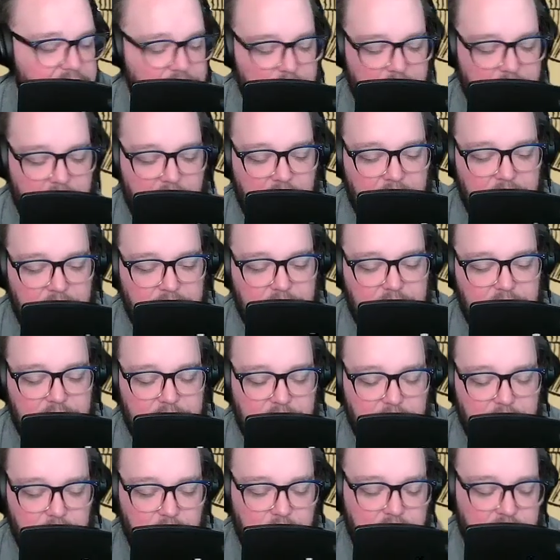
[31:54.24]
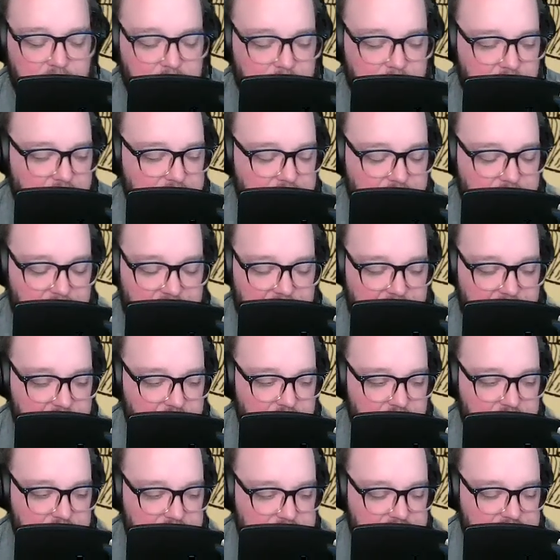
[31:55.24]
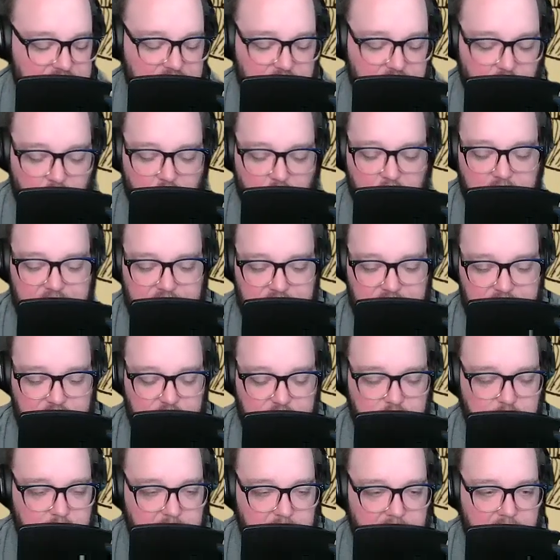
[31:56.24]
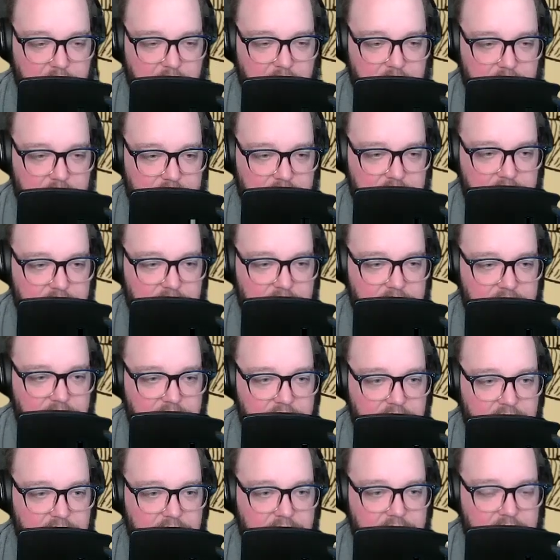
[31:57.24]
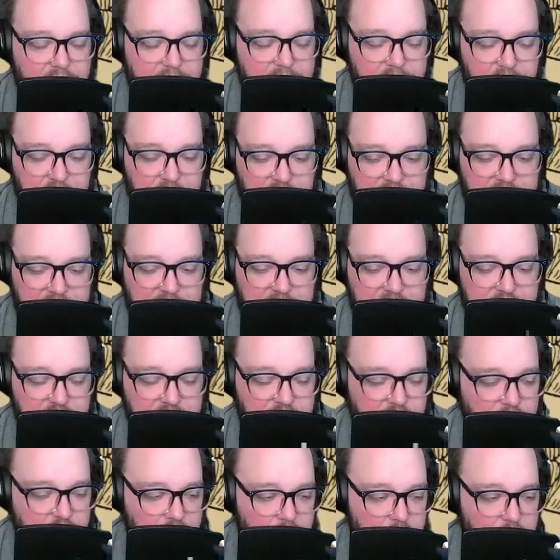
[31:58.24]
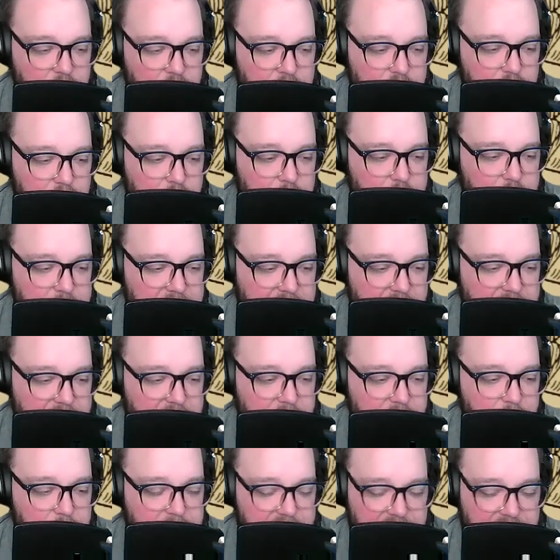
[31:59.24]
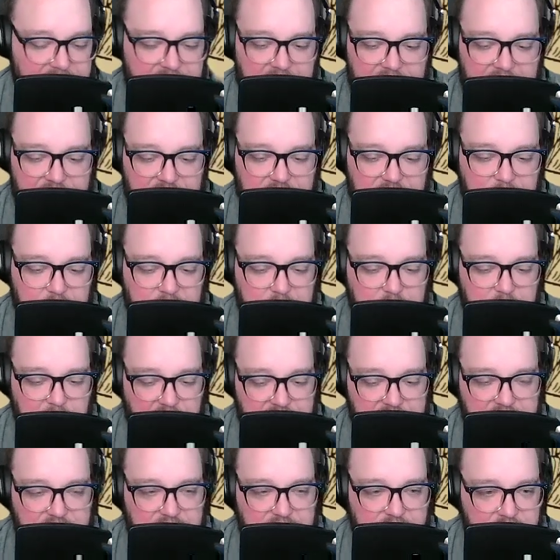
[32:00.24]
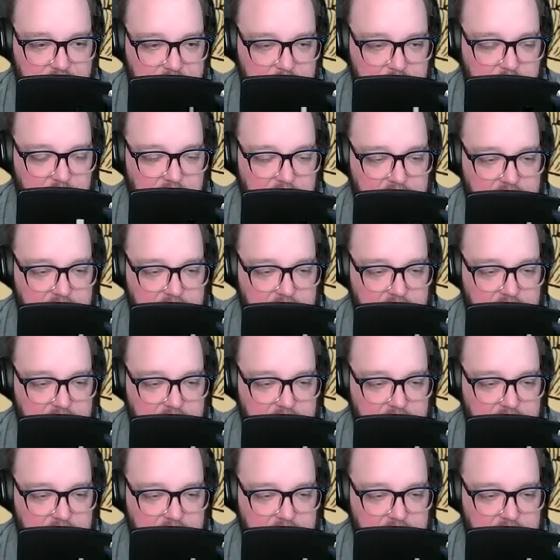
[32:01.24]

eating around. You're looking around, you're like, everything this is all in disrepair. Everything needs to go. We gotta add some spice to this